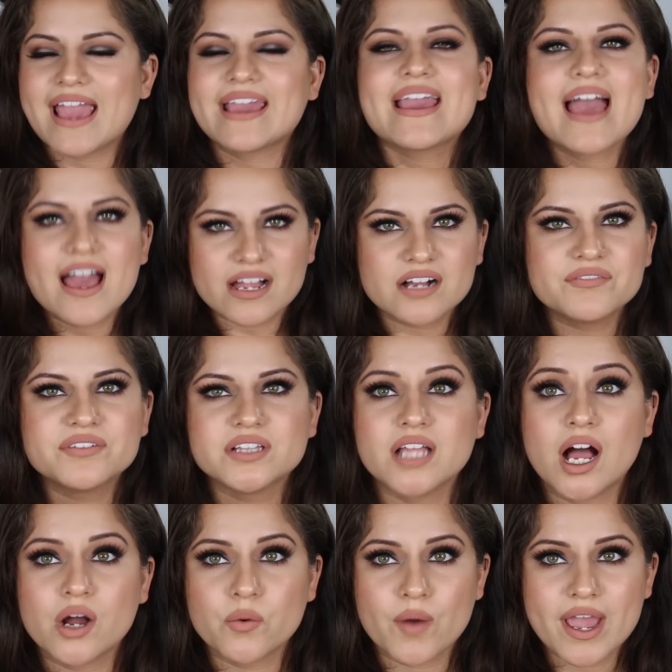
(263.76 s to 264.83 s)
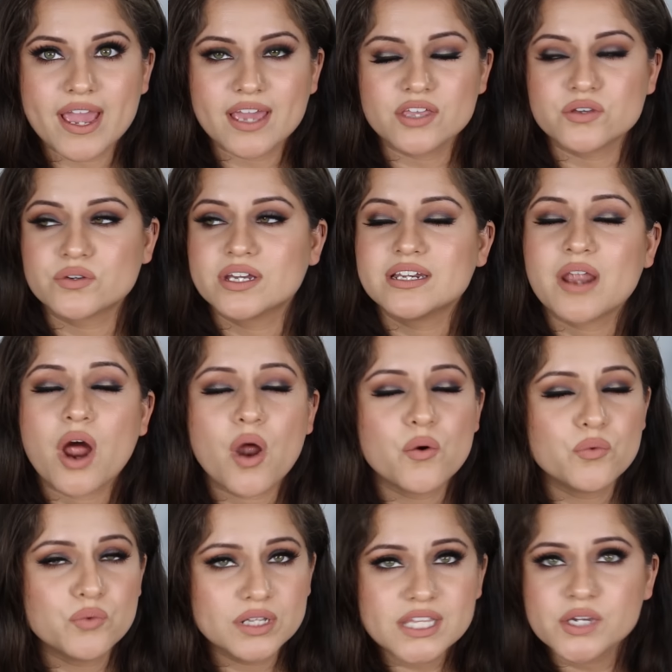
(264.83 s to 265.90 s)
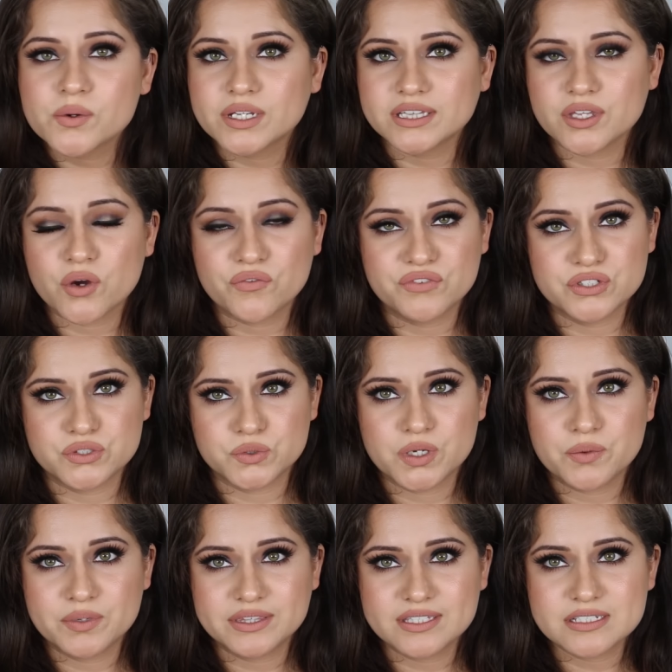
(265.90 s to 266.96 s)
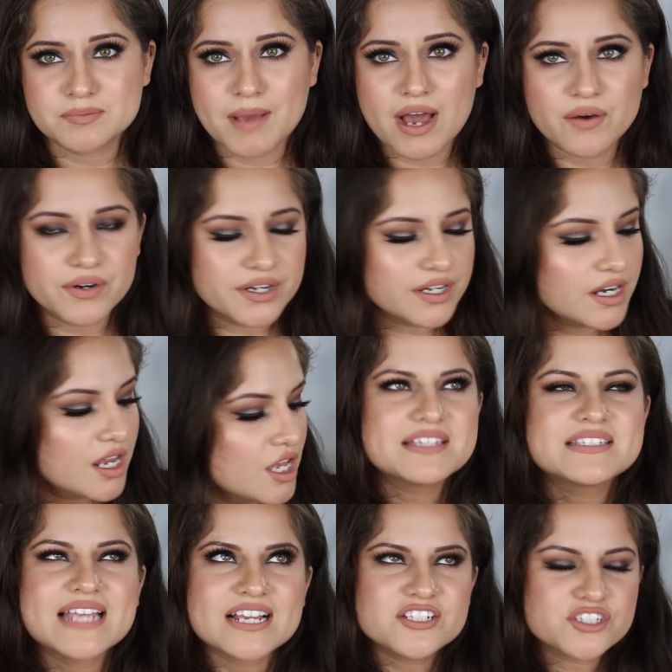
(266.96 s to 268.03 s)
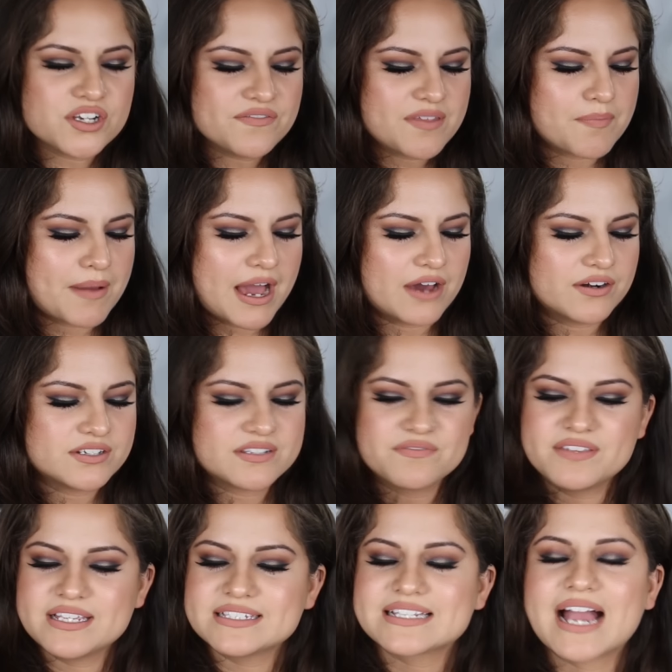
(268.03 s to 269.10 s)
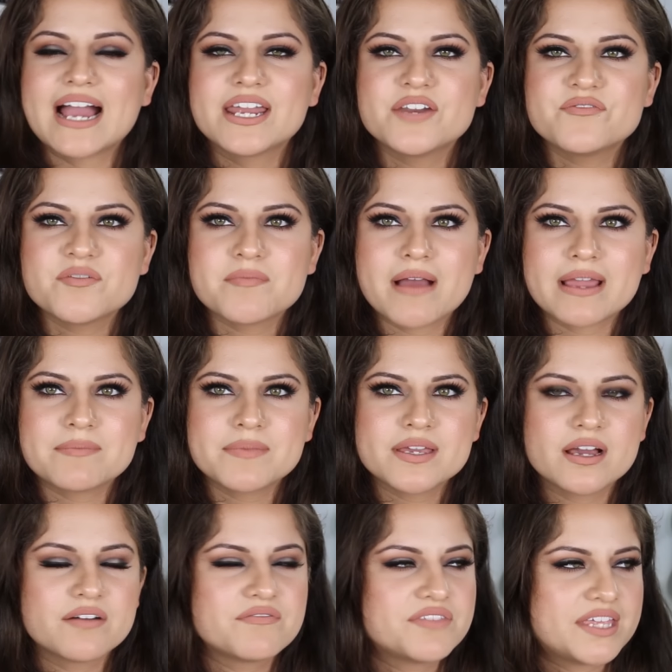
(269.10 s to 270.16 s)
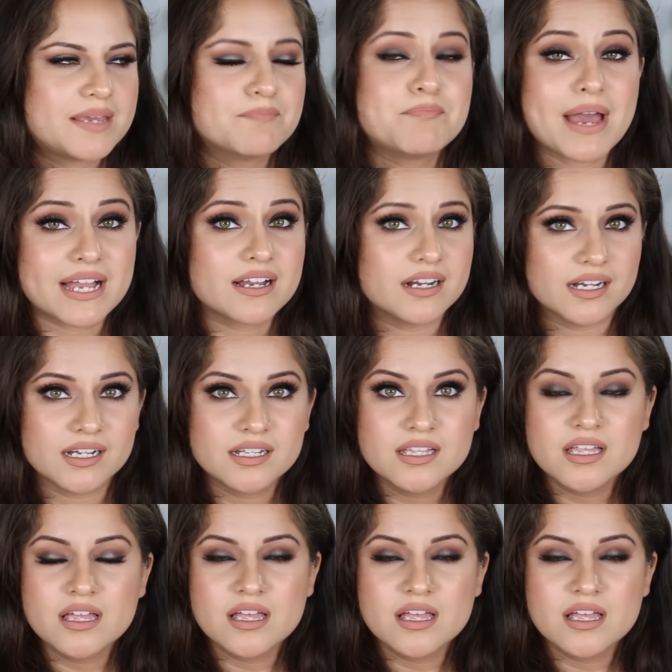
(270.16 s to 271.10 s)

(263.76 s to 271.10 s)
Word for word: a heck of a long way. You can really quickly overdo it with this powder. The texture of the powders of these kind of remind me of the Becca